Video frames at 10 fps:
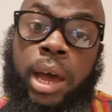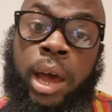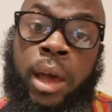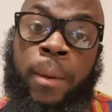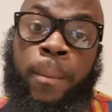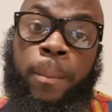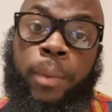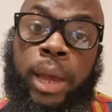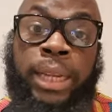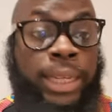And
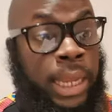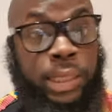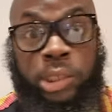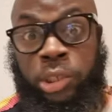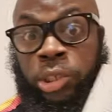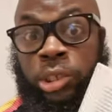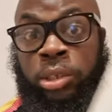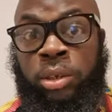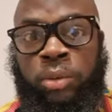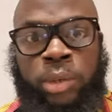that's just,
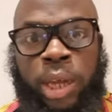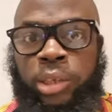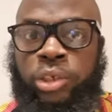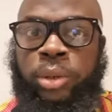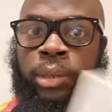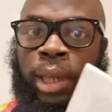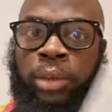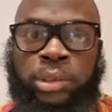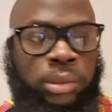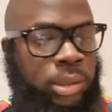you know, kind of showing you
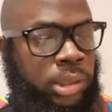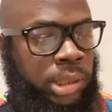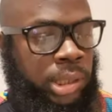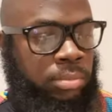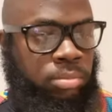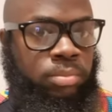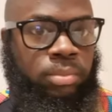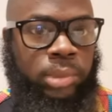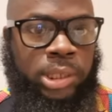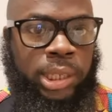how to
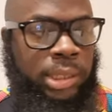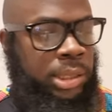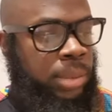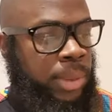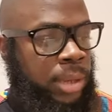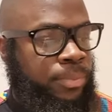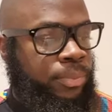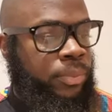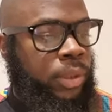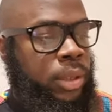stick it to the man.
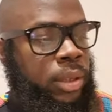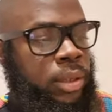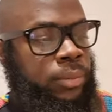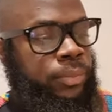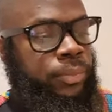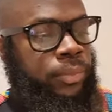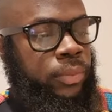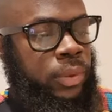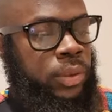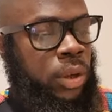
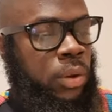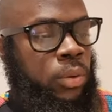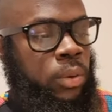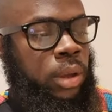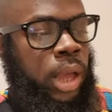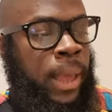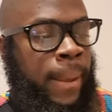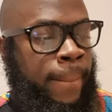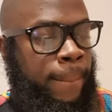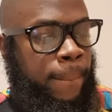So,
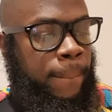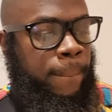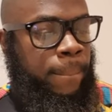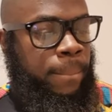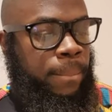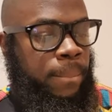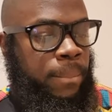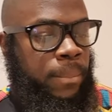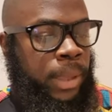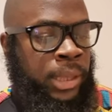
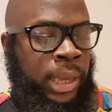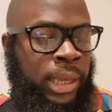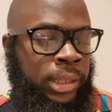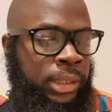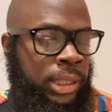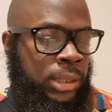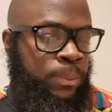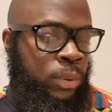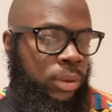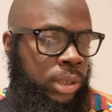again, this
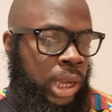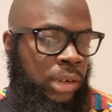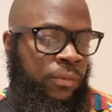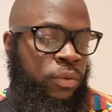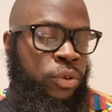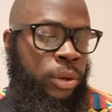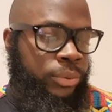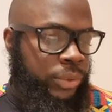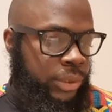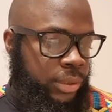book kind of
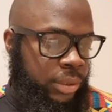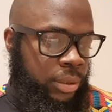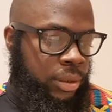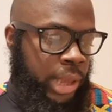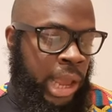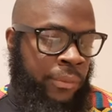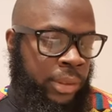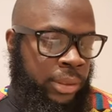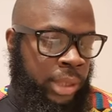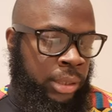notes
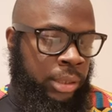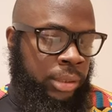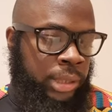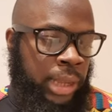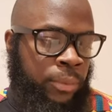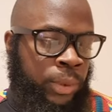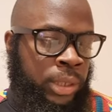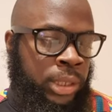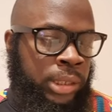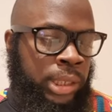everything that
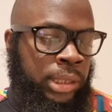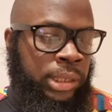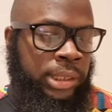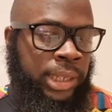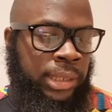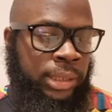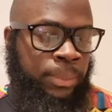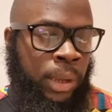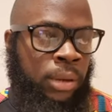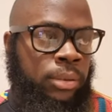we need to understand
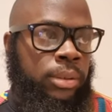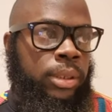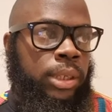about